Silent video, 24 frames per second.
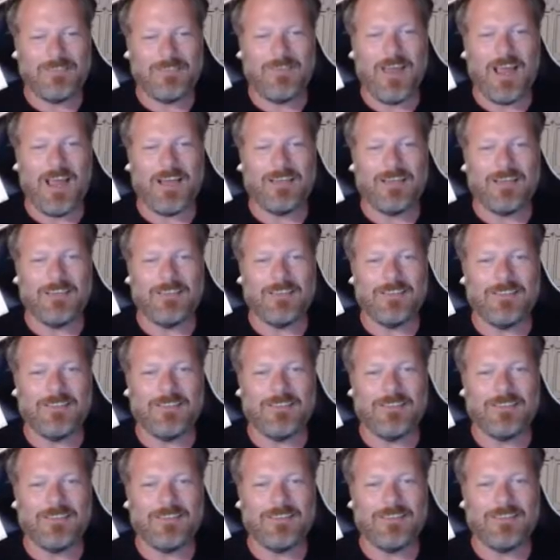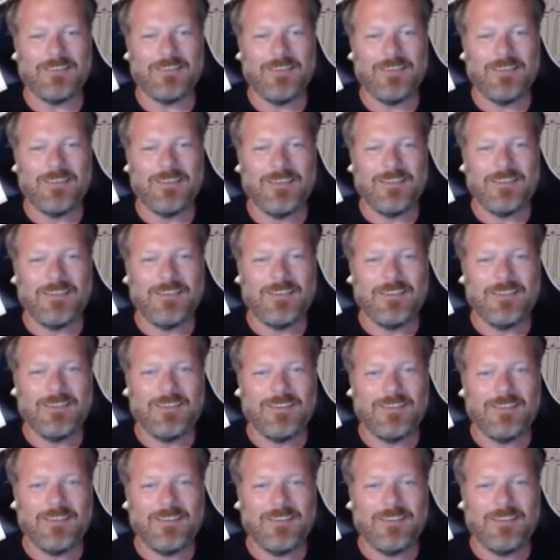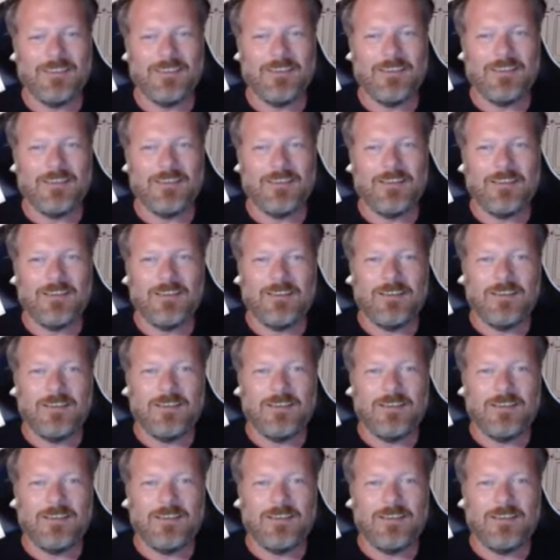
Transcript: [no speech]